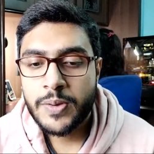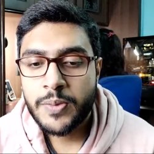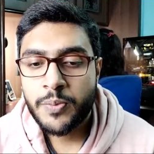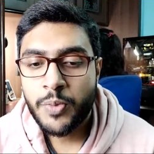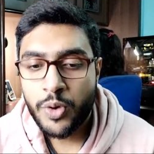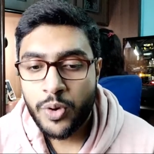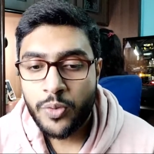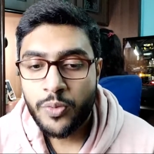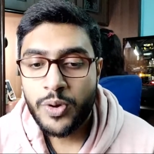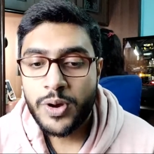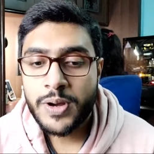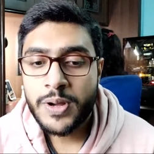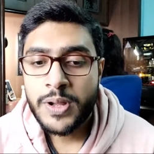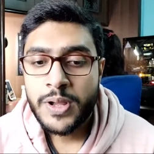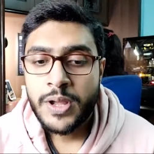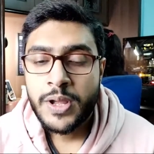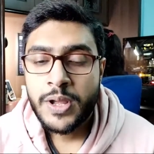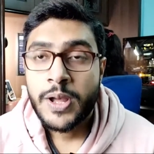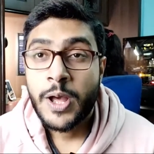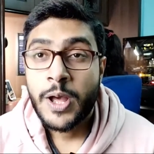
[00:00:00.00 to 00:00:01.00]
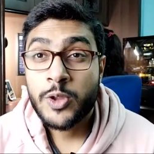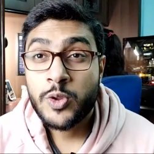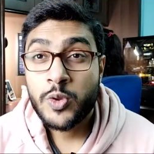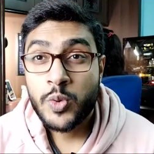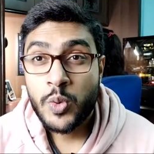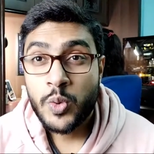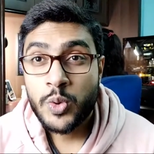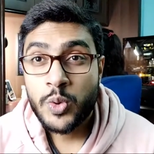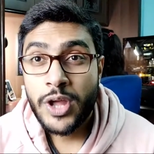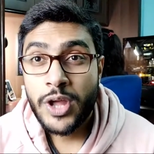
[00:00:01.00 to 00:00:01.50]
moreover as you
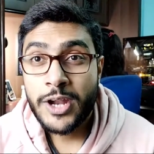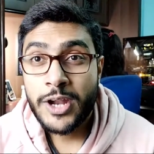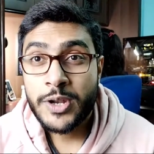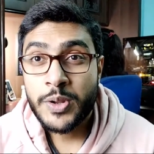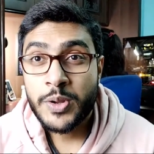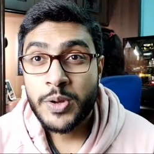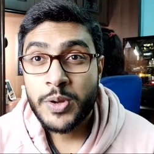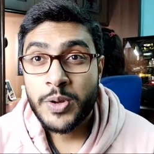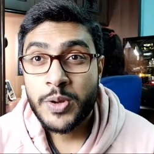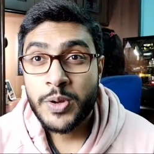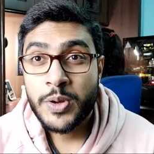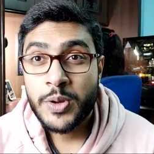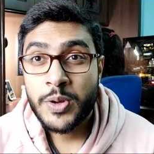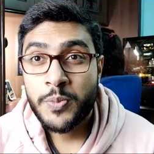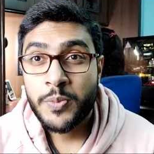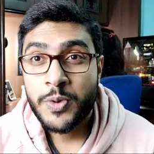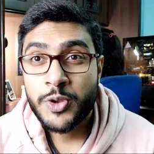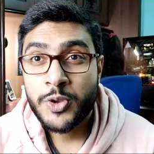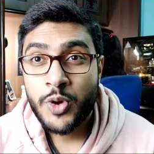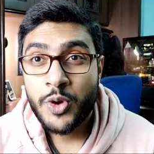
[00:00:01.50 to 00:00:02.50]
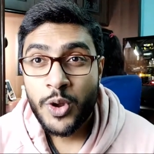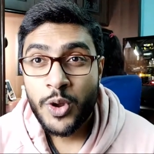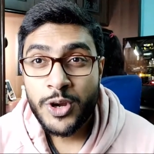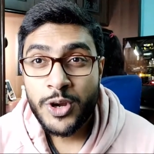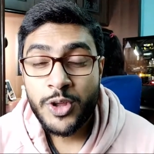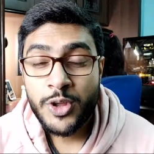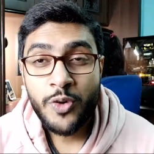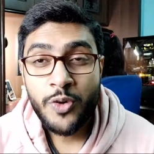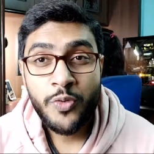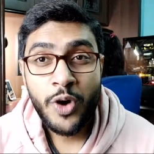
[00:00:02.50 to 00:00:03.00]
know that uh,
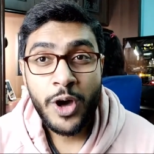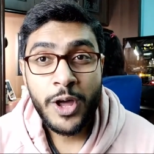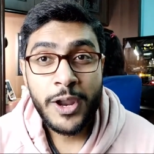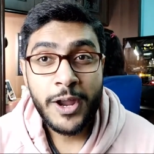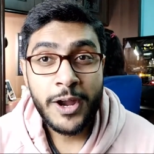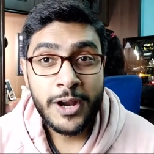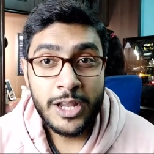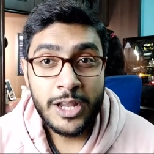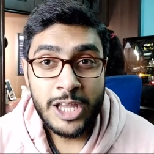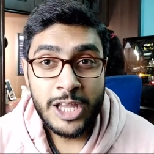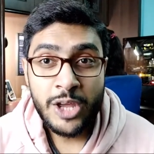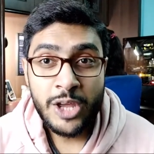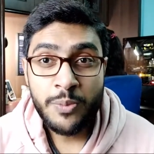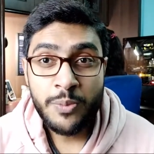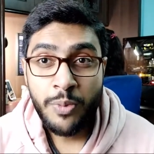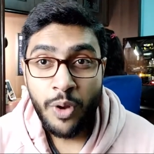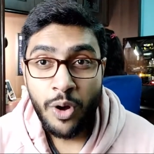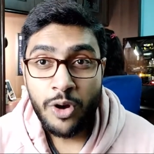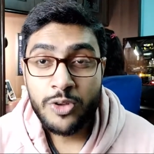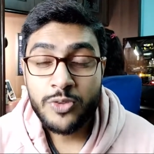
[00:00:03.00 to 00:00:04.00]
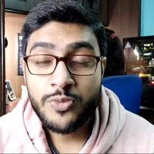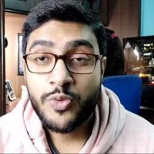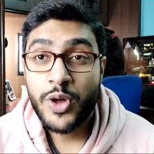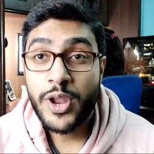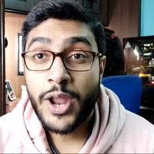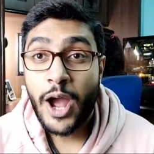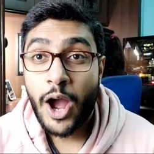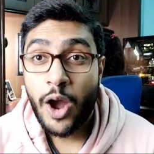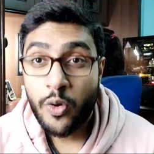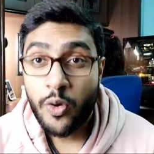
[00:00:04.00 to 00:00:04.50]
majority of our earlier blogs
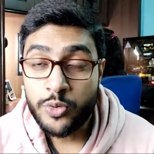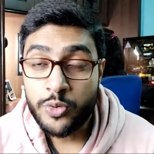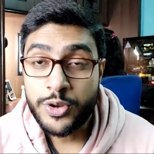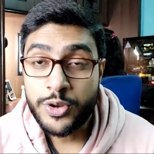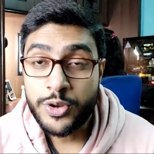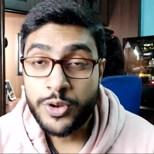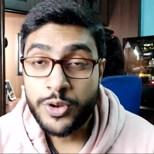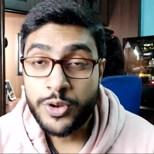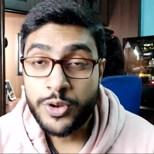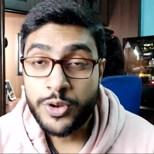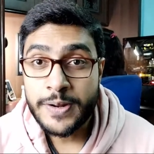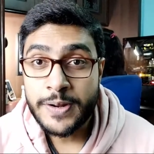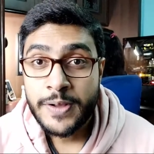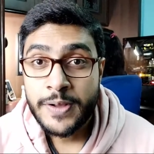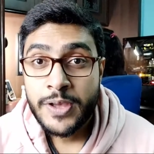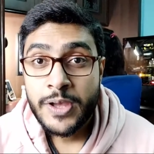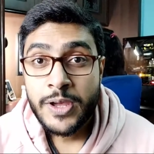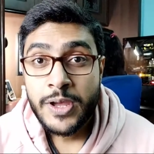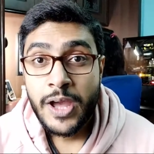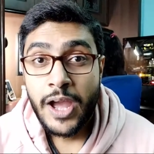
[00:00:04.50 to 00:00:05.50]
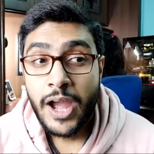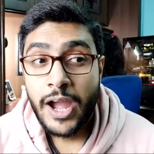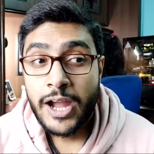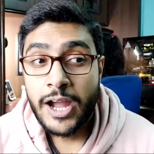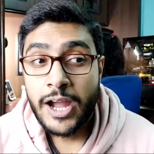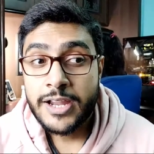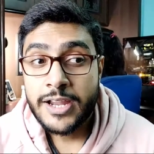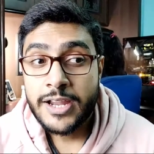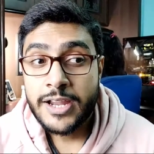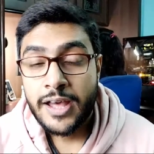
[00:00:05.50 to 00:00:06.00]
were outdated
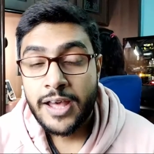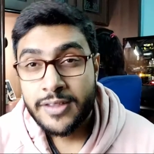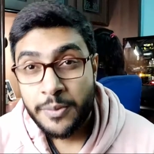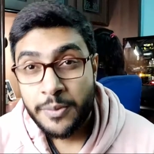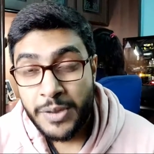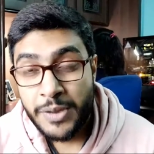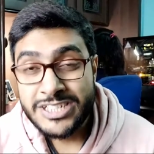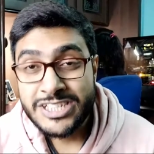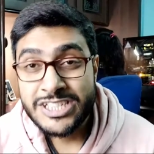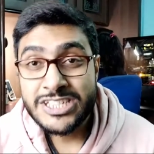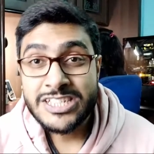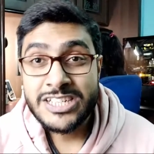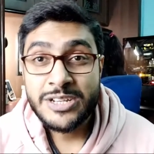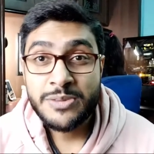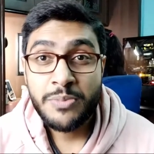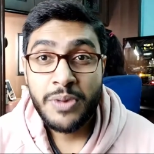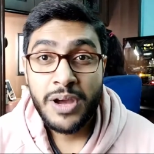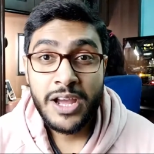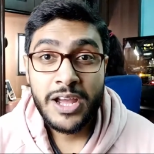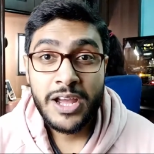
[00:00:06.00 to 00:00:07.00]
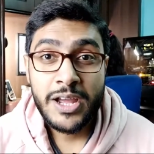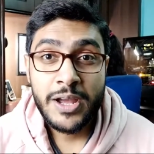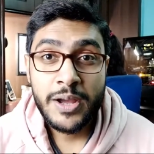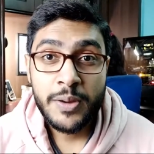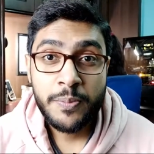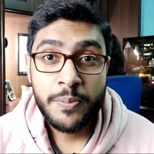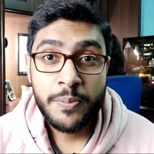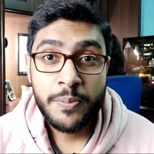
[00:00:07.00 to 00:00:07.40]
and as i mentioned in my